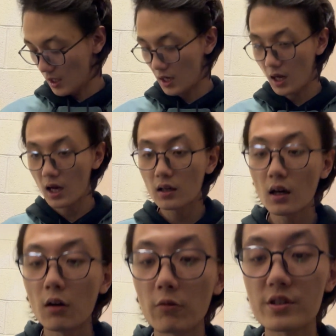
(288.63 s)
on
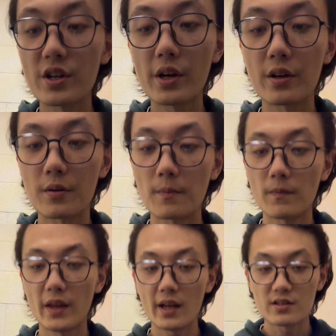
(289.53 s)
our chair
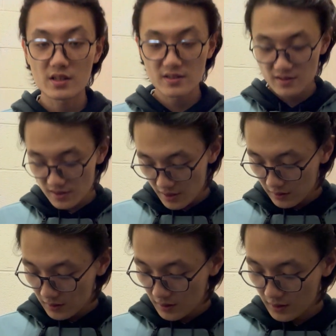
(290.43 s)
and just
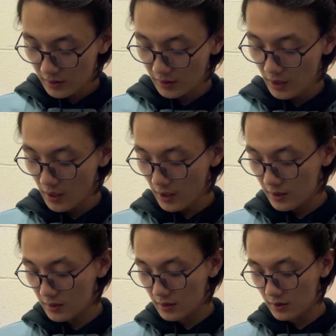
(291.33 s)
sit
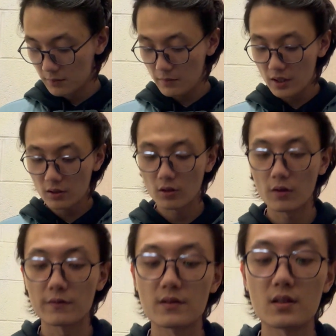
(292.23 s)
in the middle
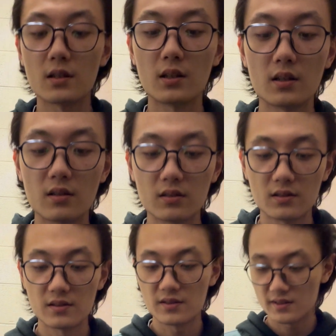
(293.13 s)
of the
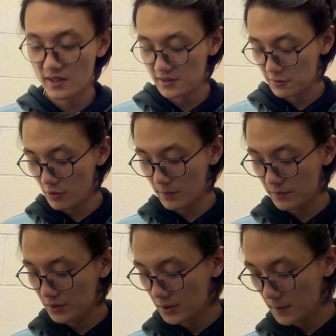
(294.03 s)
set strap.
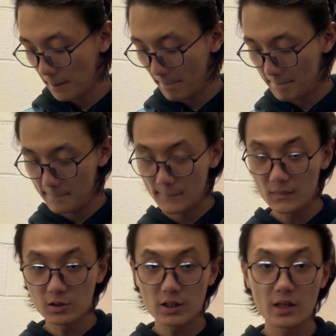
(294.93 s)

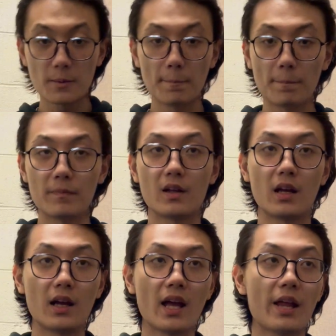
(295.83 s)
Okay,
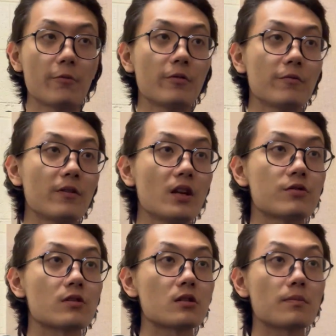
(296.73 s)
and we finish
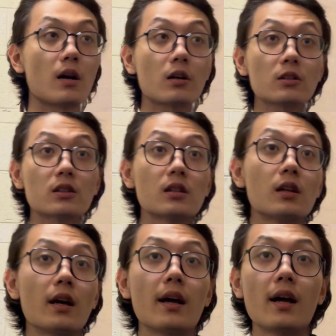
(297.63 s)
this part.
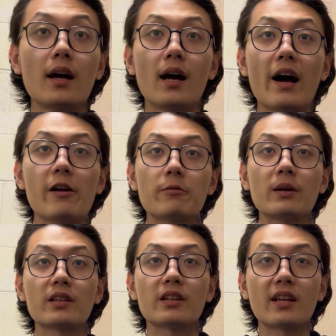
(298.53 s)

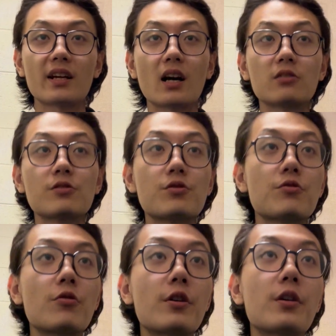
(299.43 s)
everybody take out
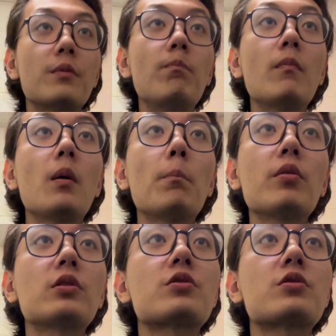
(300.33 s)
your boot